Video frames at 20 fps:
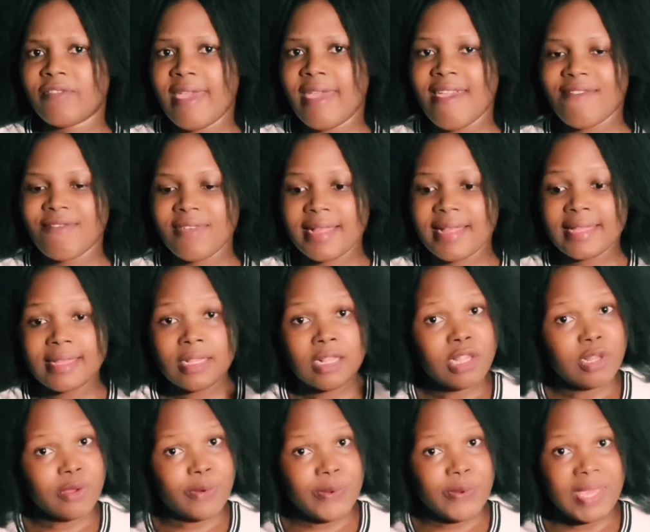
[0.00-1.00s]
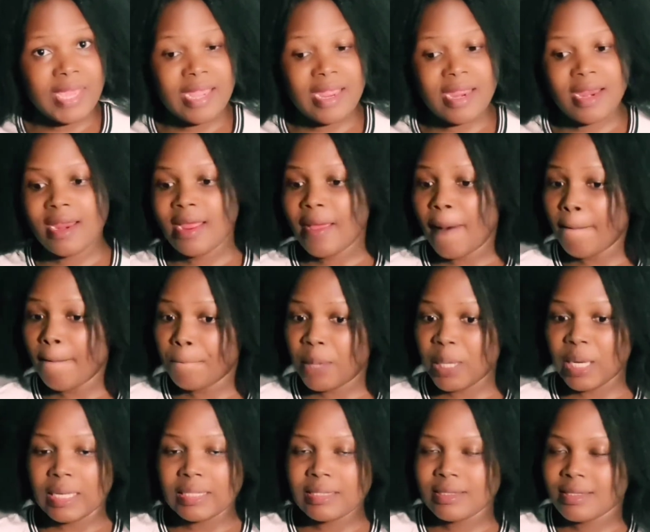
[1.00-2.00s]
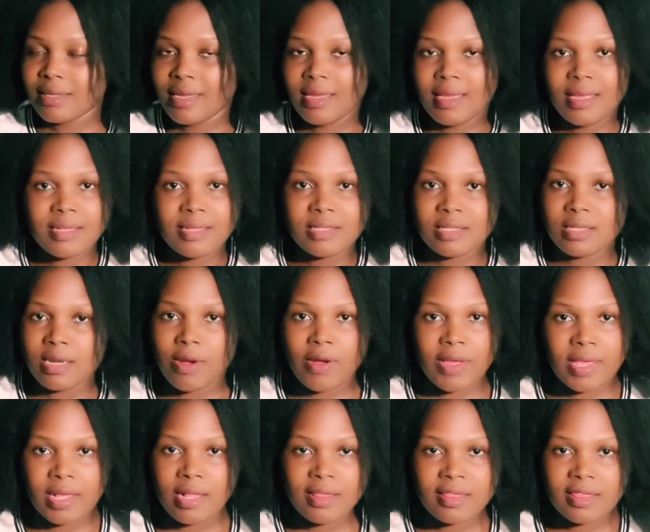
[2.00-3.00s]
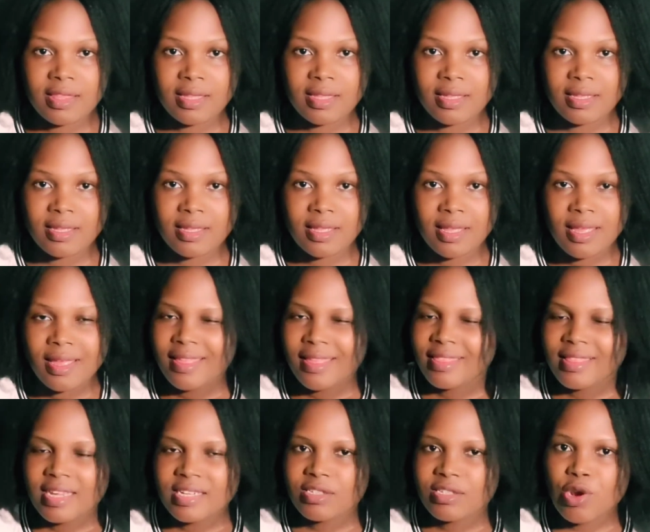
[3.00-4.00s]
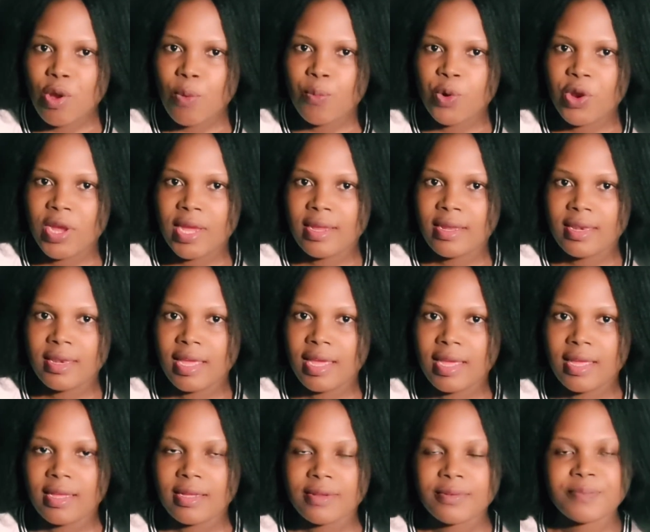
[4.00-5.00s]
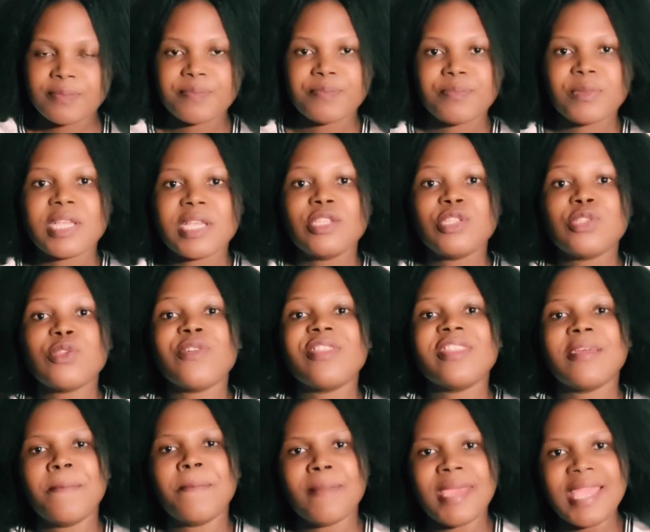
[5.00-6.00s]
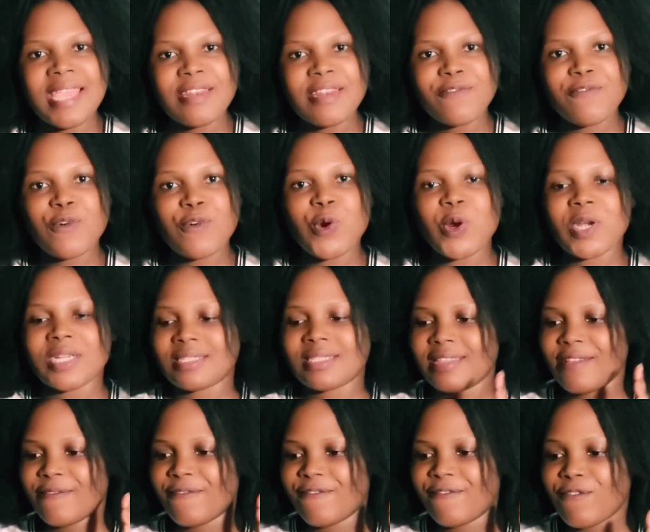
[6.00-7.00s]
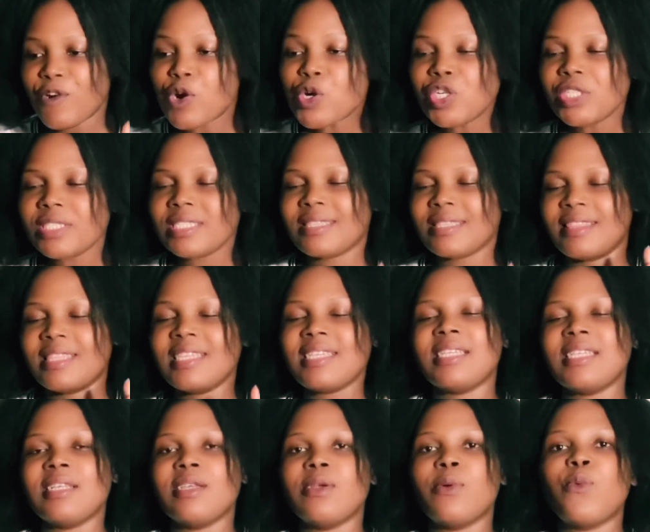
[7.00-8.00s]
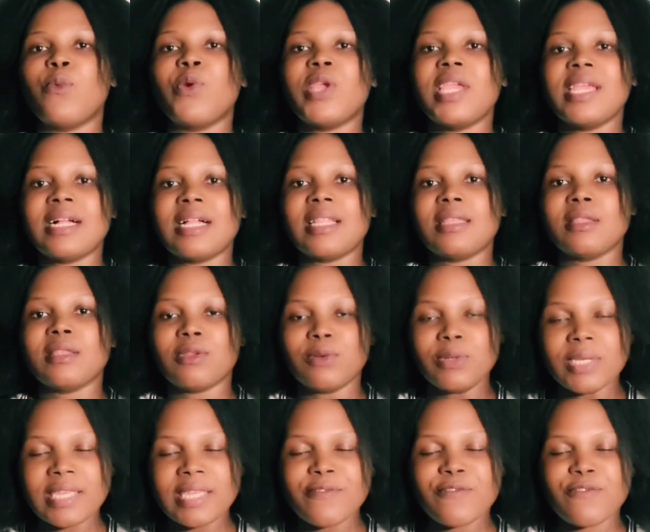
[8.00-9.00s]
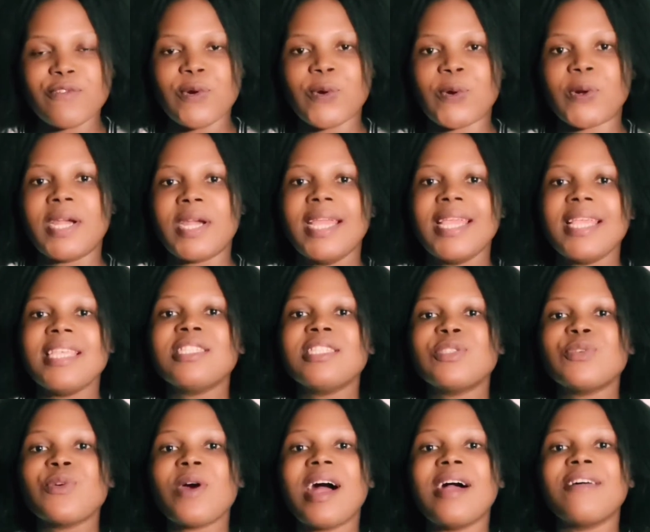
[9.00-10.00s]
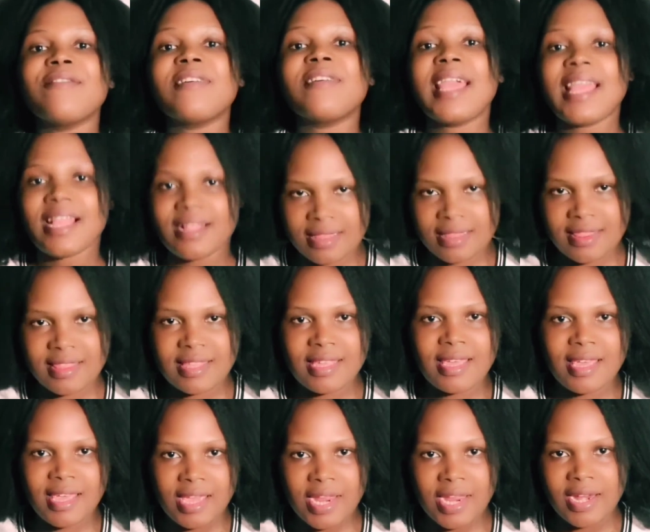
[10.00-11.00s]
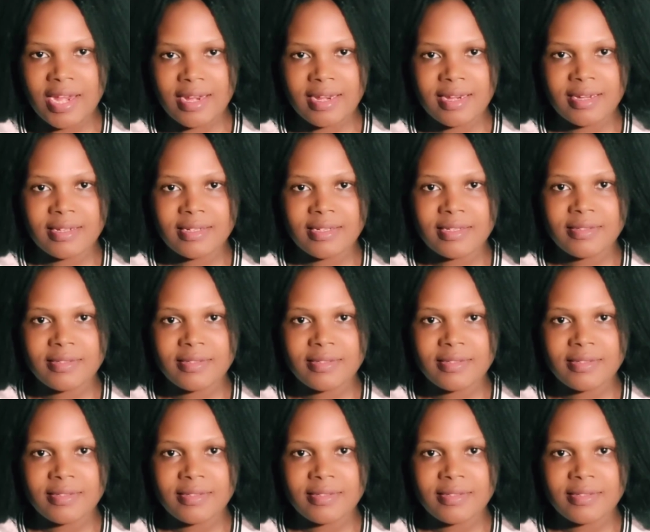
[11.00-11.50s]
of having long hair but it's not healthy? There's no point in it. So the main focus, the first thing we are looking for is to have healthy hair.